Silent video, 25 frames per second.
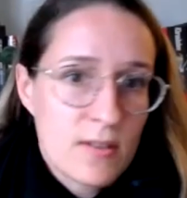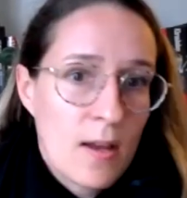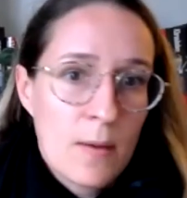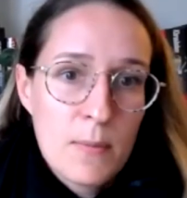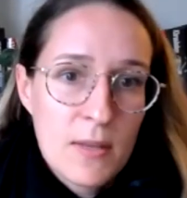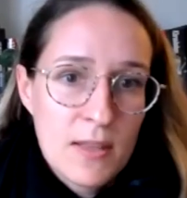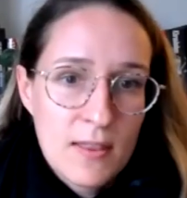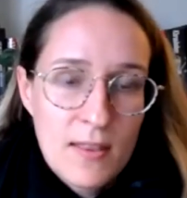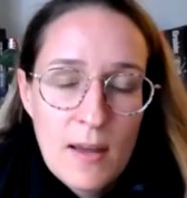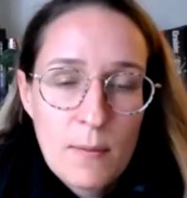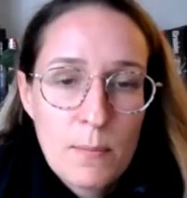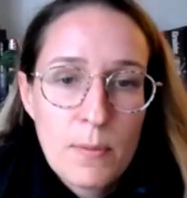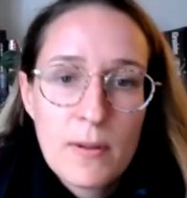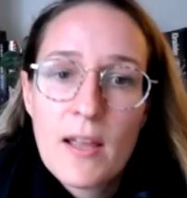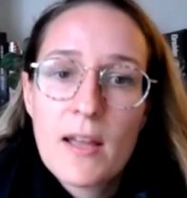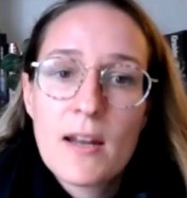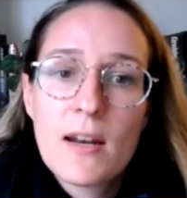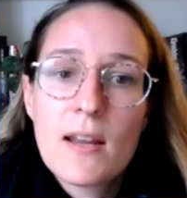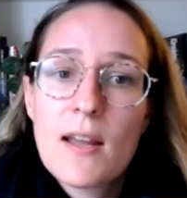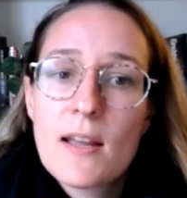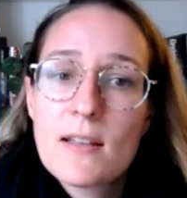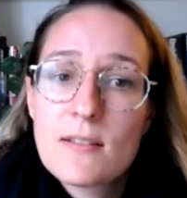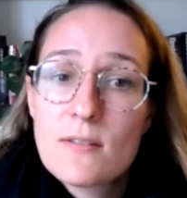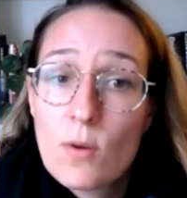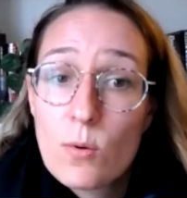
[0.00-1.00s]
I mean, that
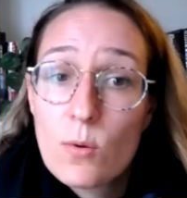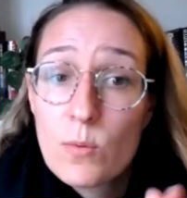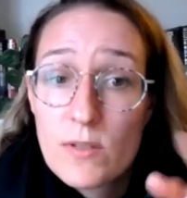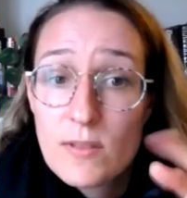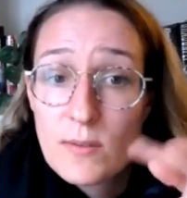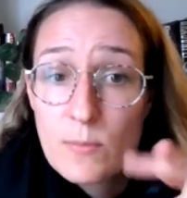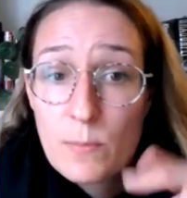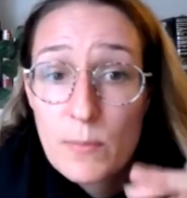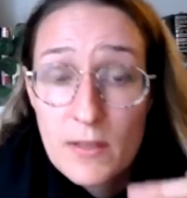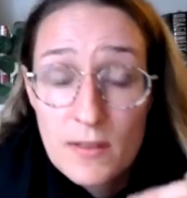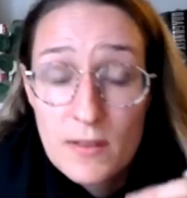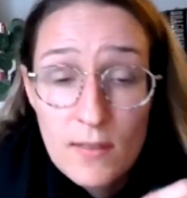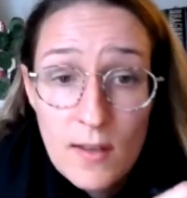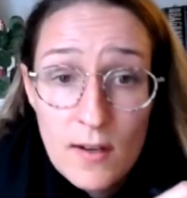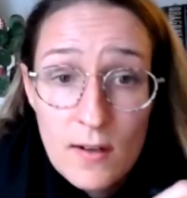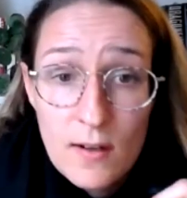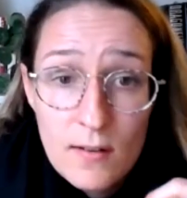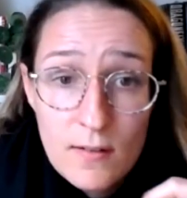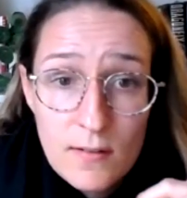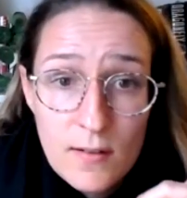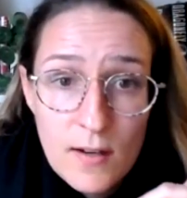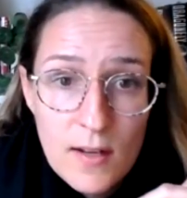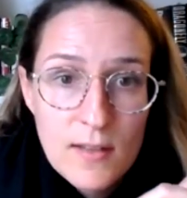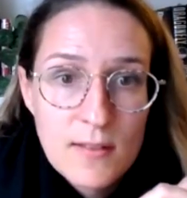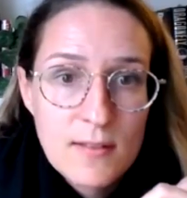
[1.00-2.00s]
planning has always been there.
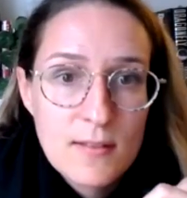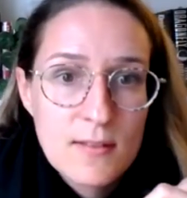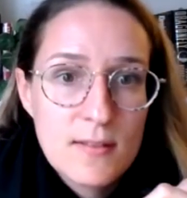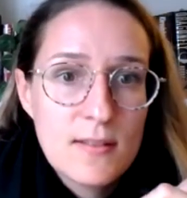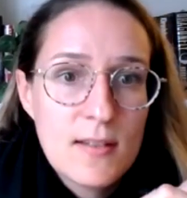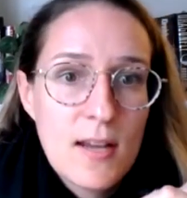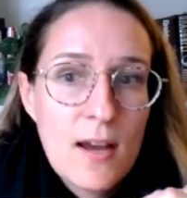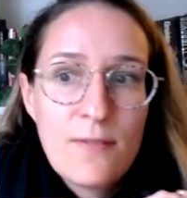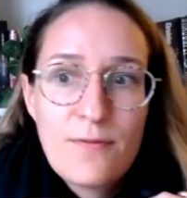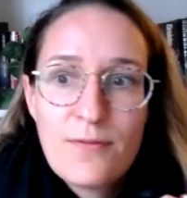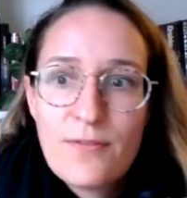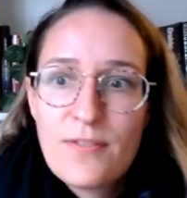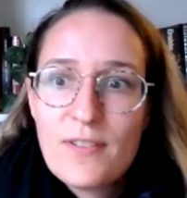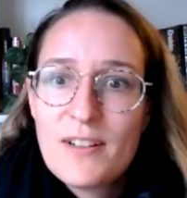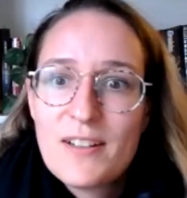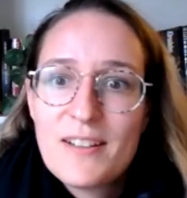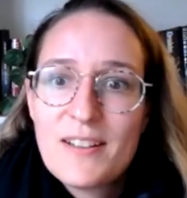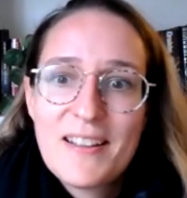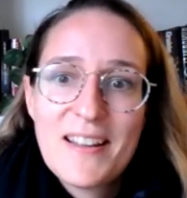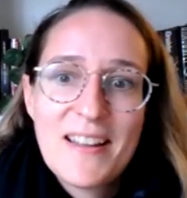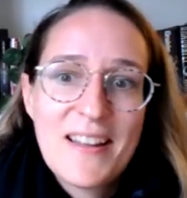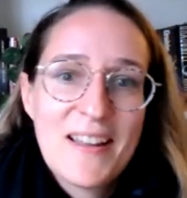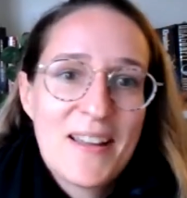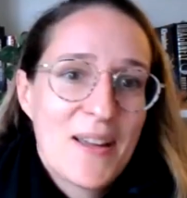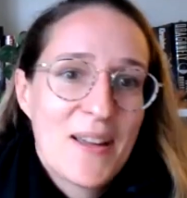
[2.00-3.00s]
It's
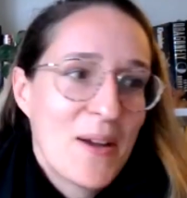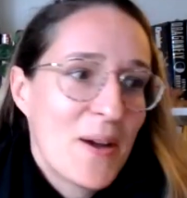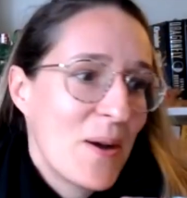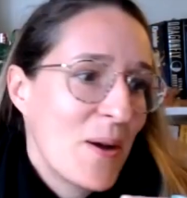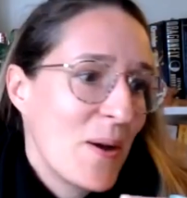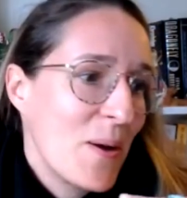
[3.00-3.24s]
definitely